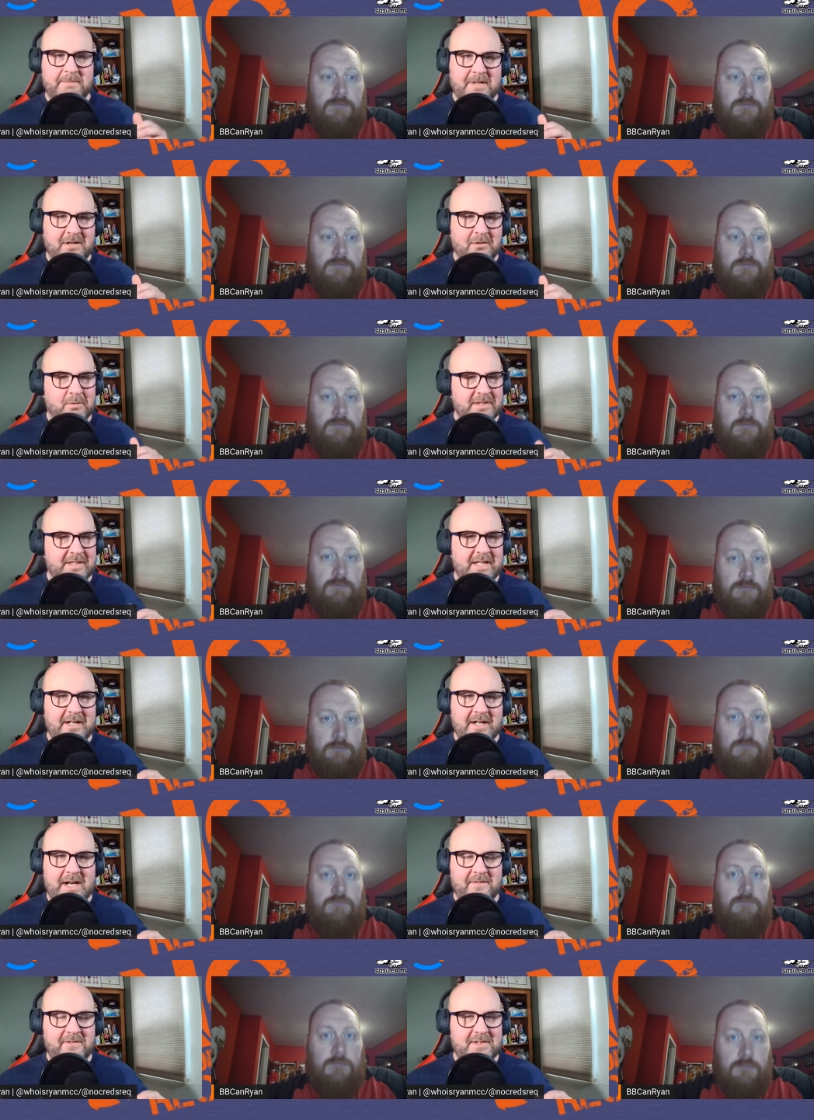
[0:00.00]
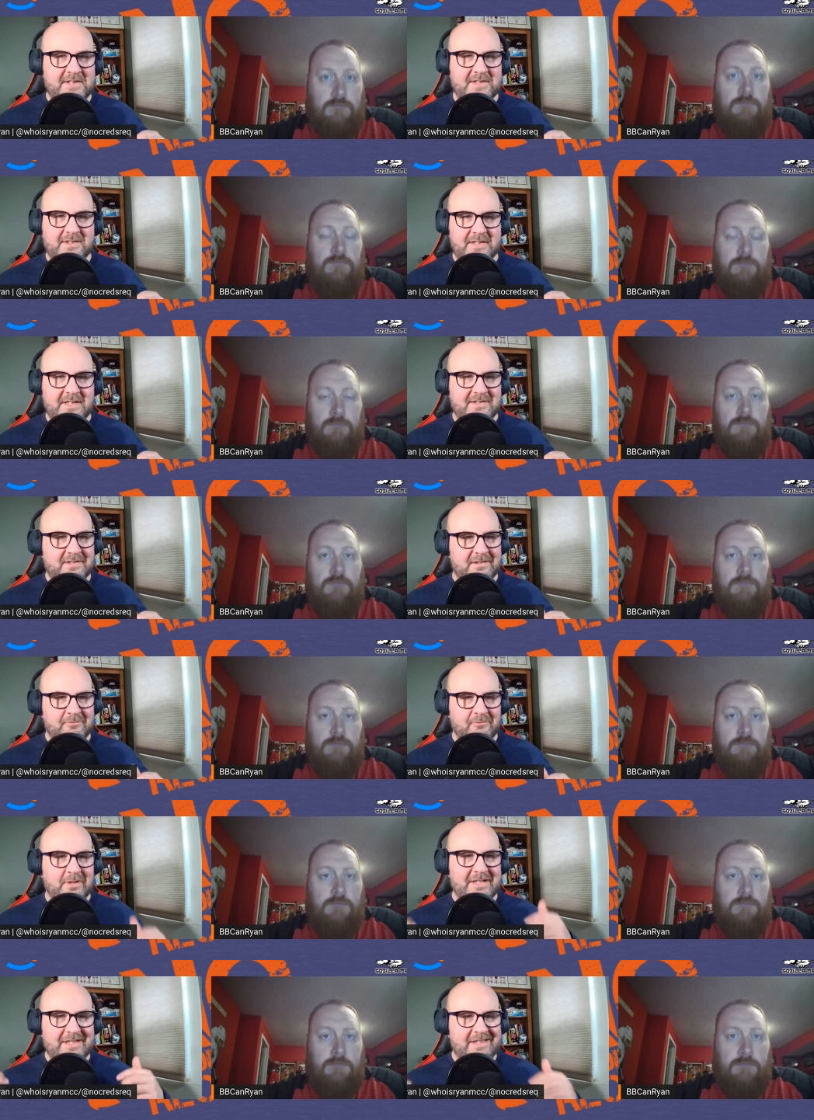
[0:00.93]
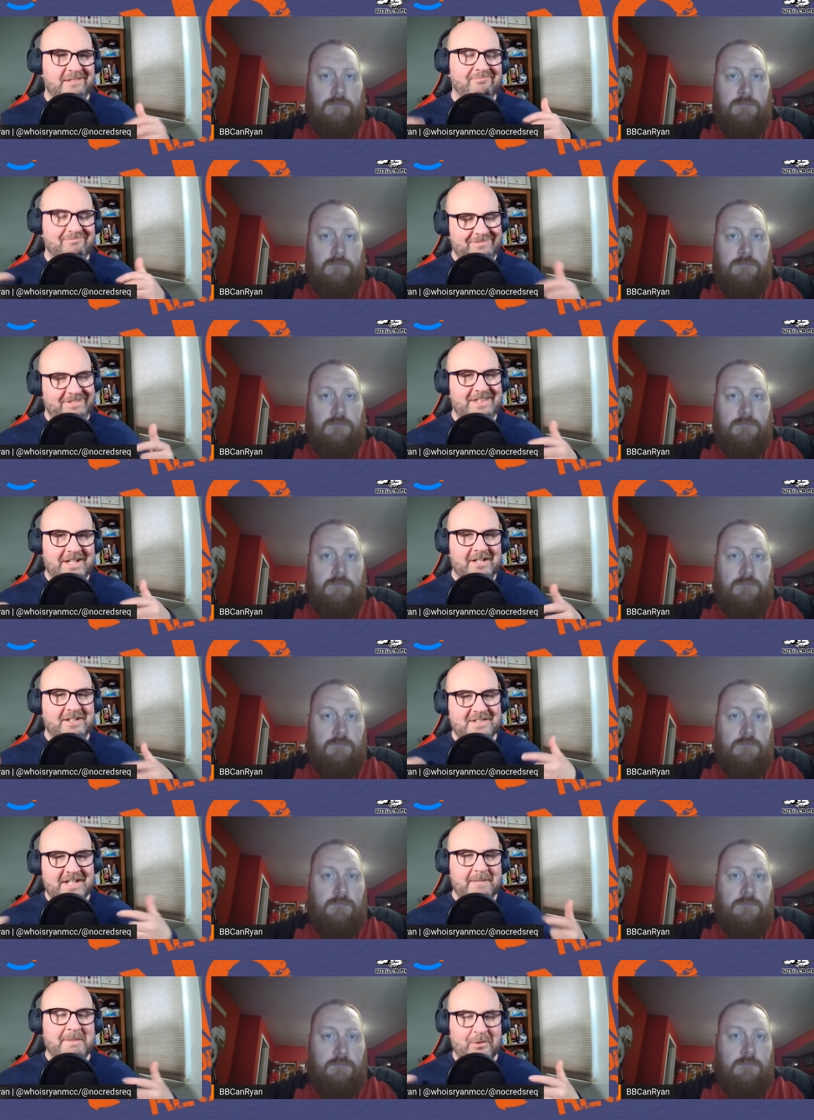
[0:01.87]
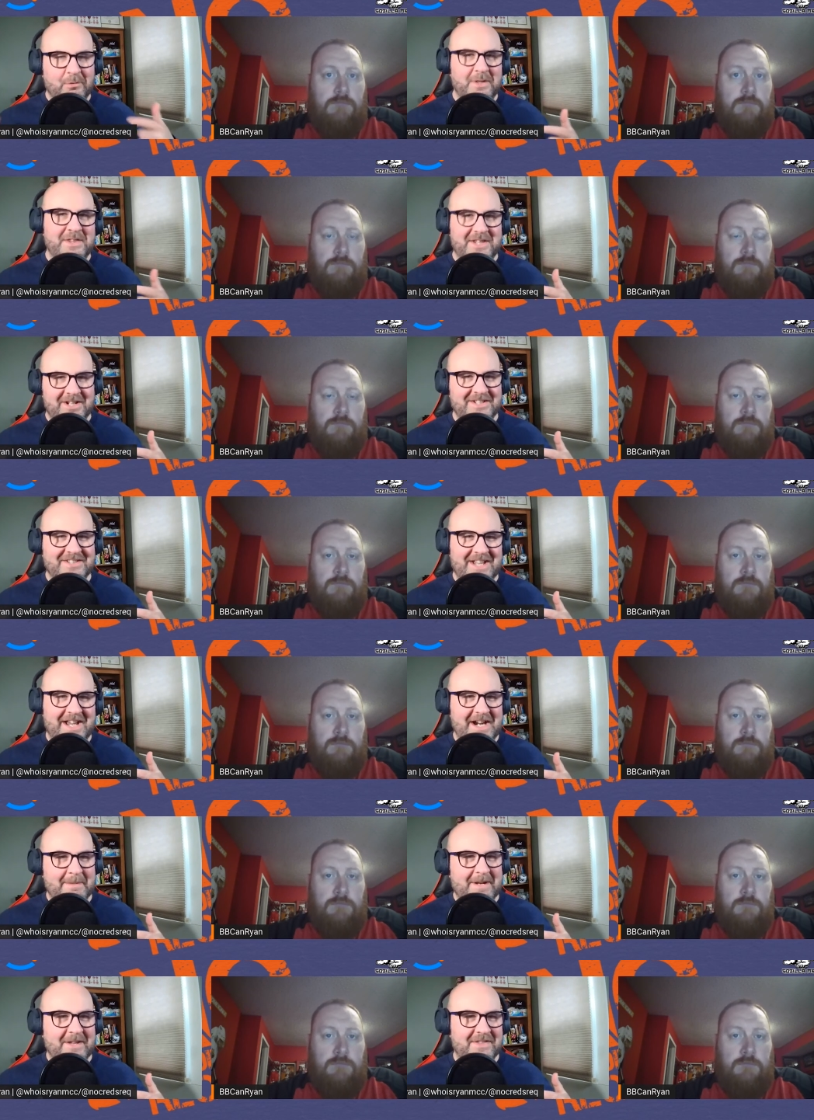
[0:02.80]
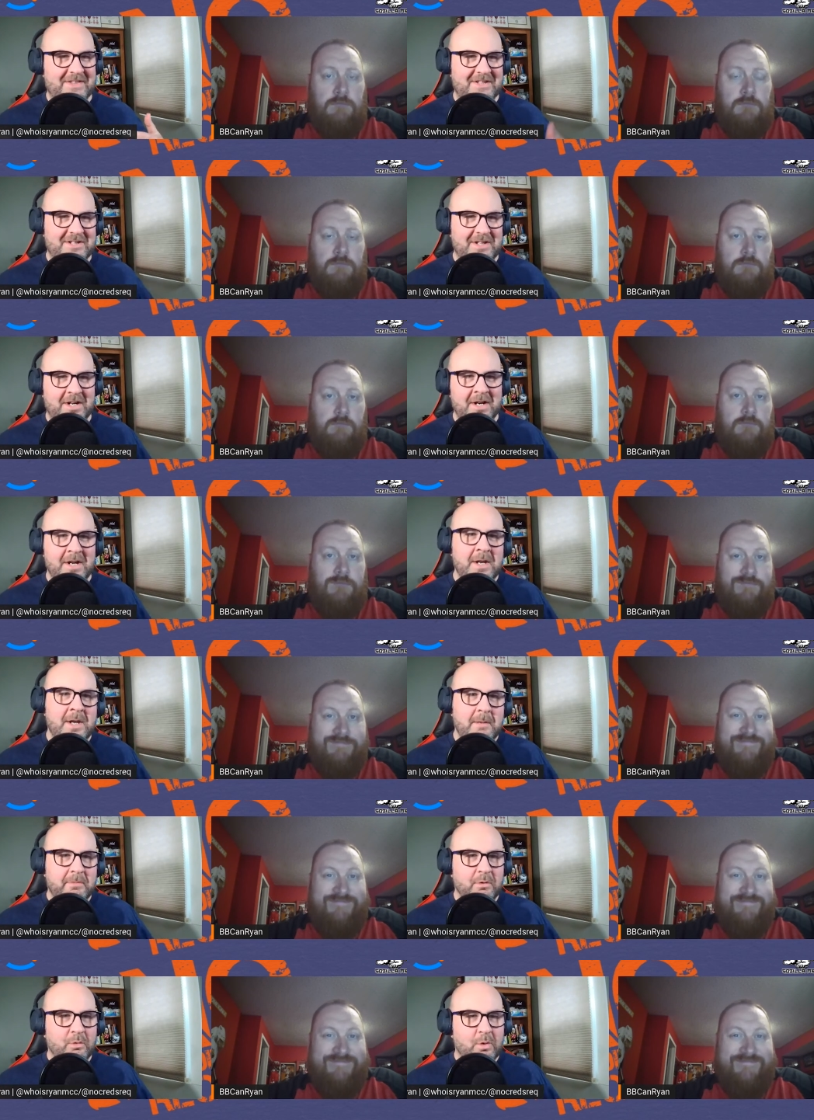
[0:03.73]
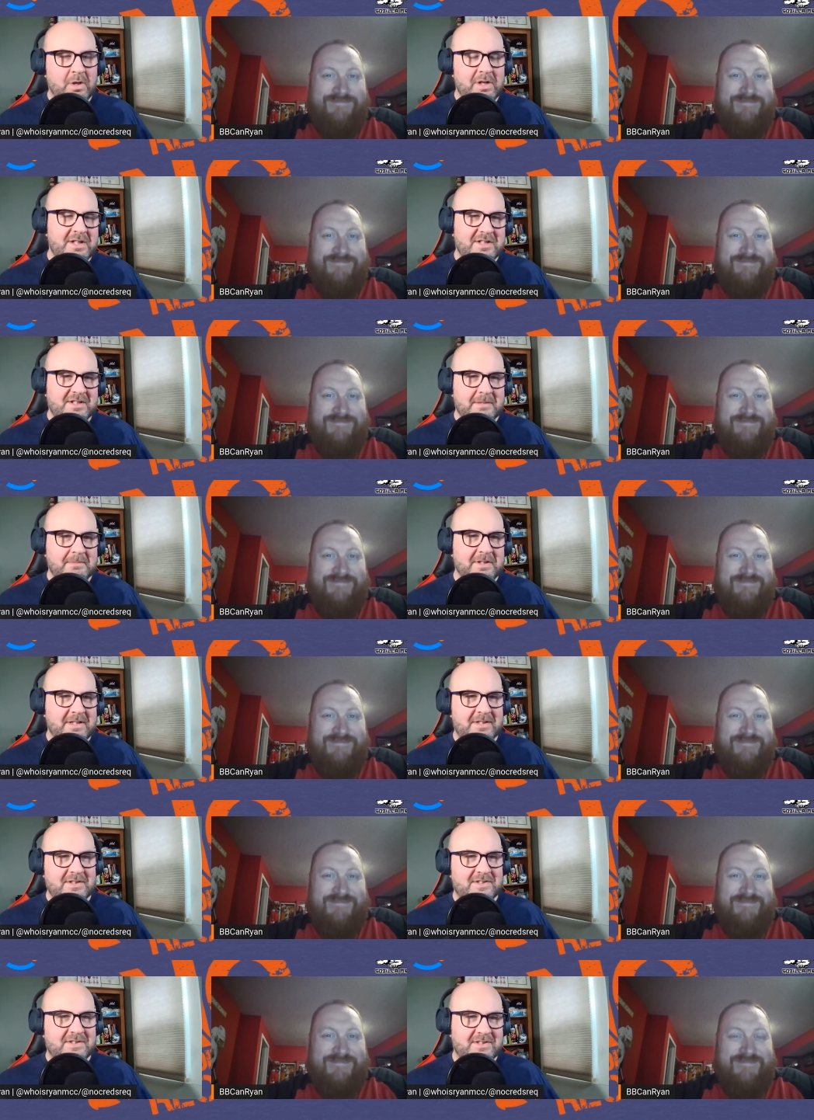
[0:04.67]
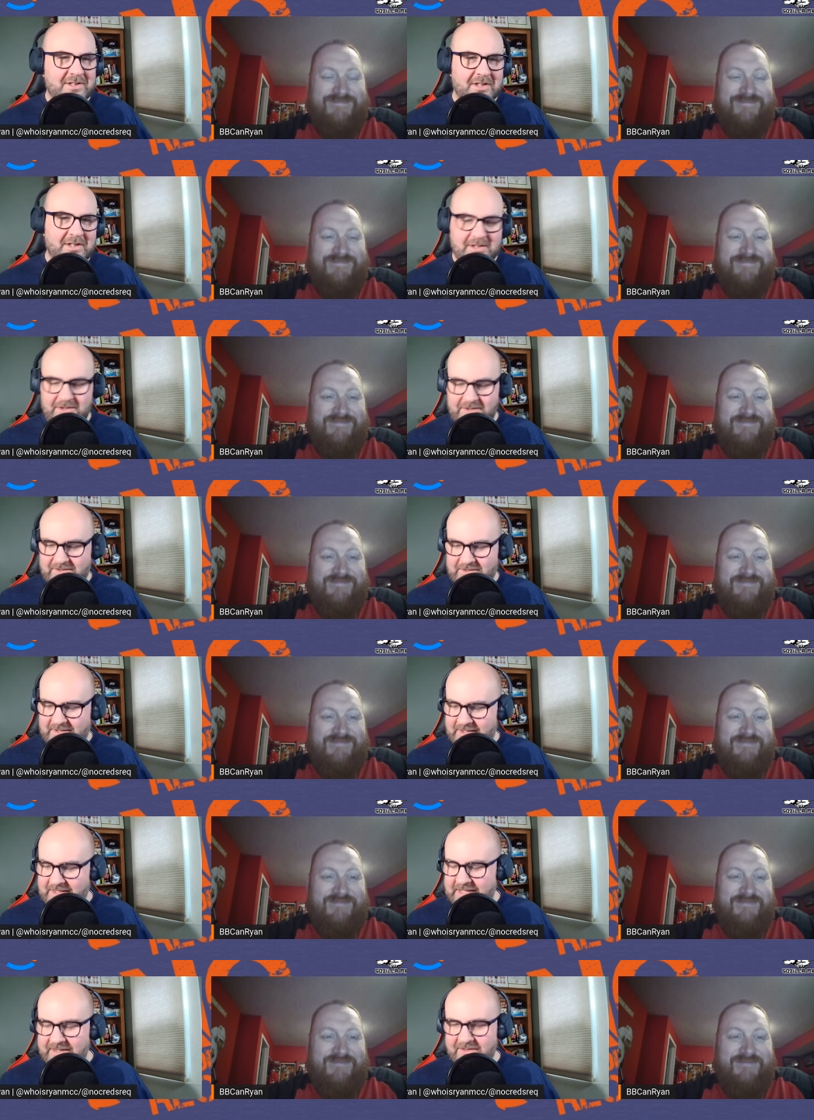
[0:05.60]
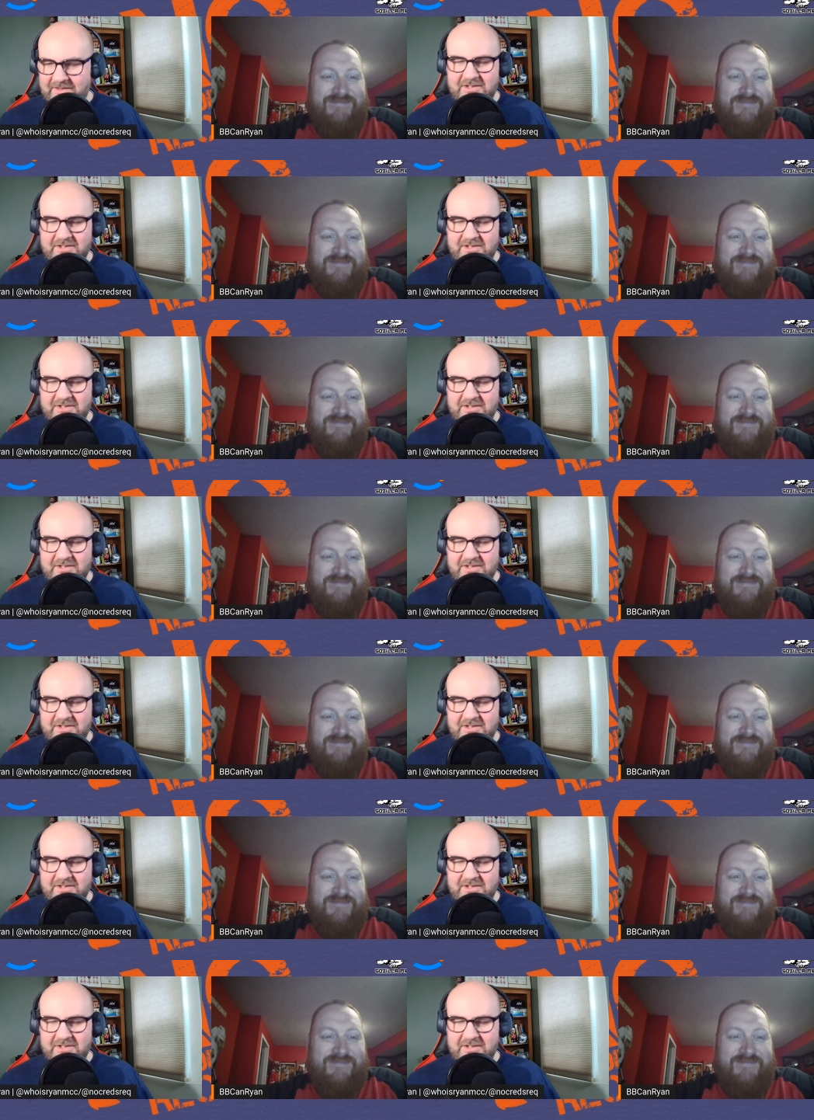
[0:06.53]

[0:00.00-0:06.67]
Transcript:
Speaker 1: about what they're having what they're excited about this year. But what are some concerns that